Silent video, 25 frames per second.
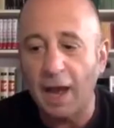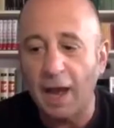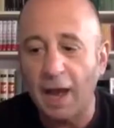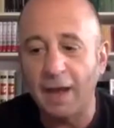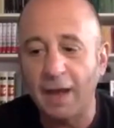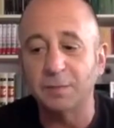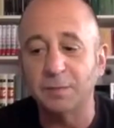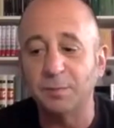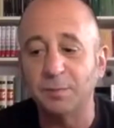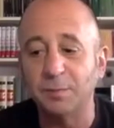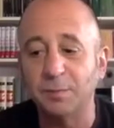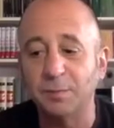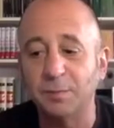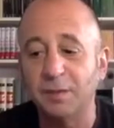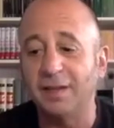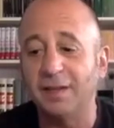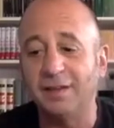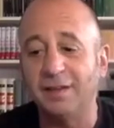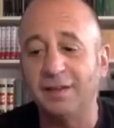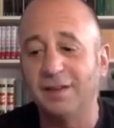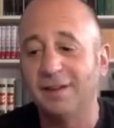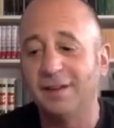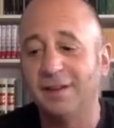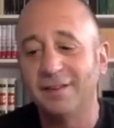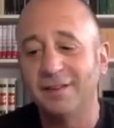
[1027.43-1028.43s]
Right. To
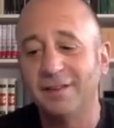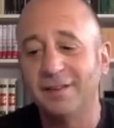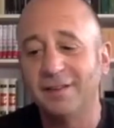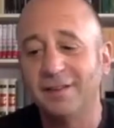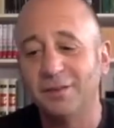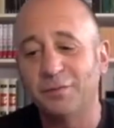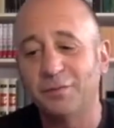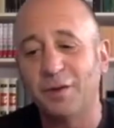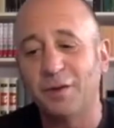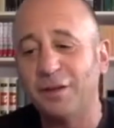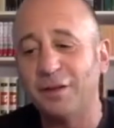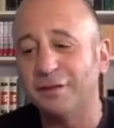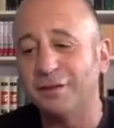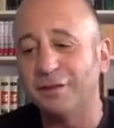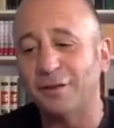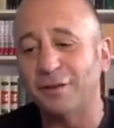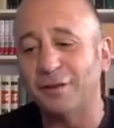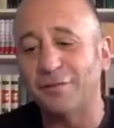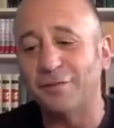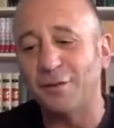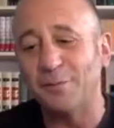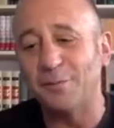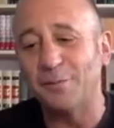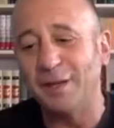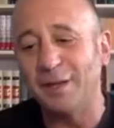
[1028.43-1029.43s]
me, Frei
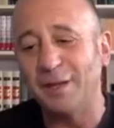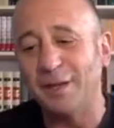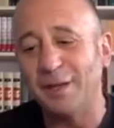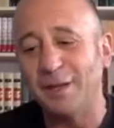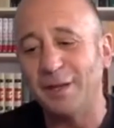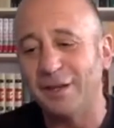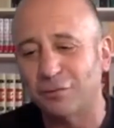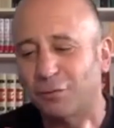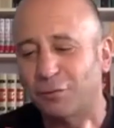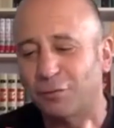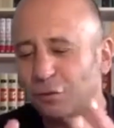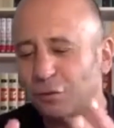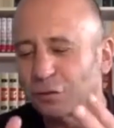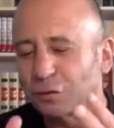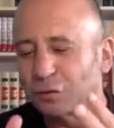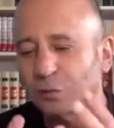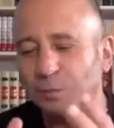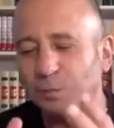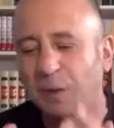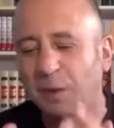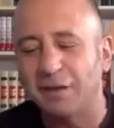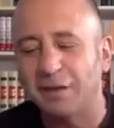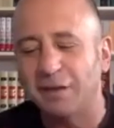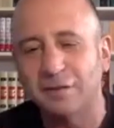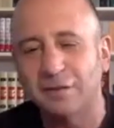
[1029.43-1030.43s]
for me is for
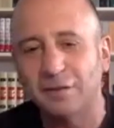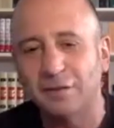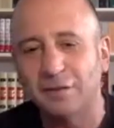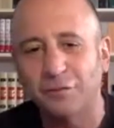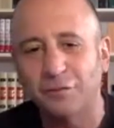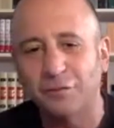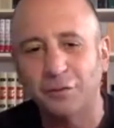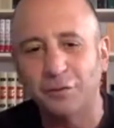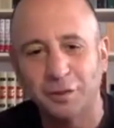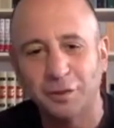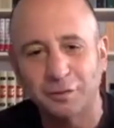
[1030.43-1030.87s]
spicy food.